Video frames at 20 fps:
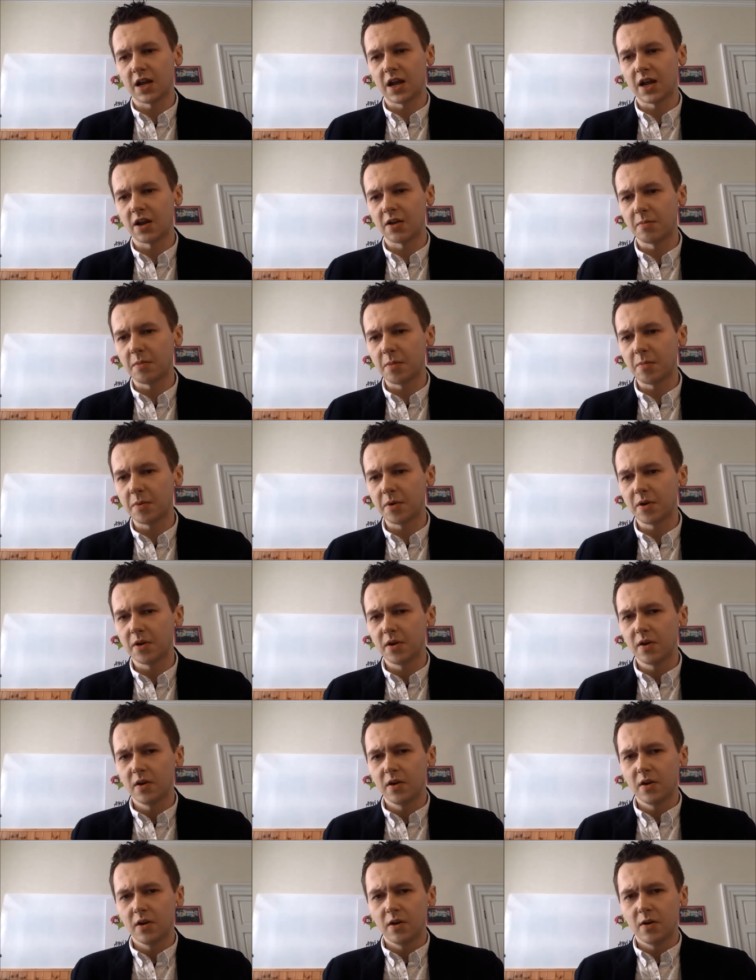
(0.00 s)
And I remember
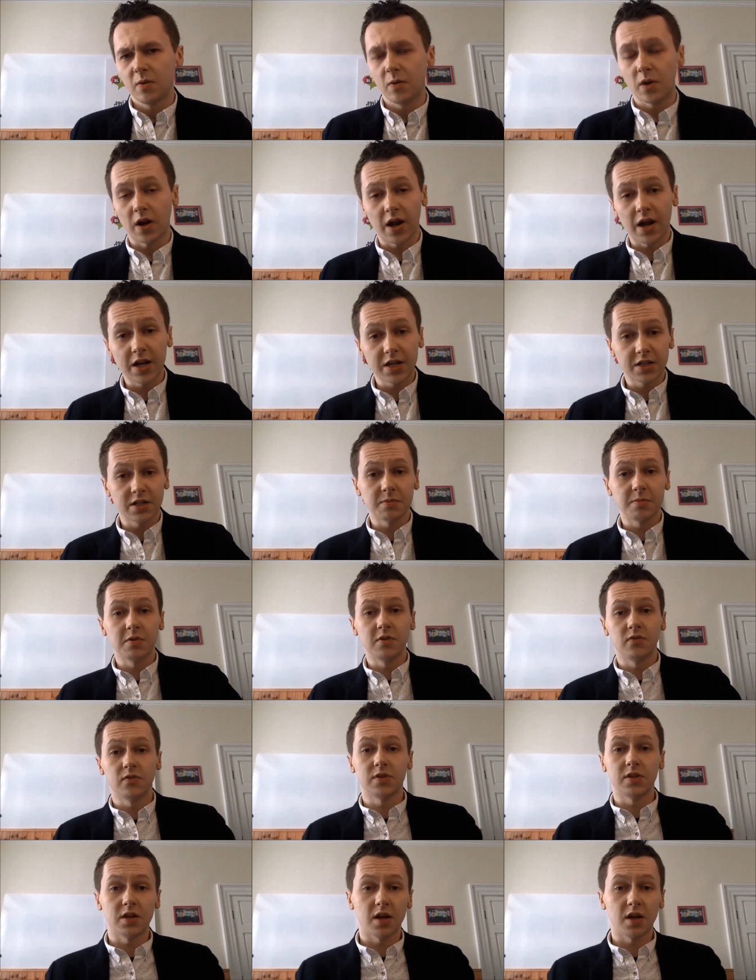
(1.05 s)
when I actually moved,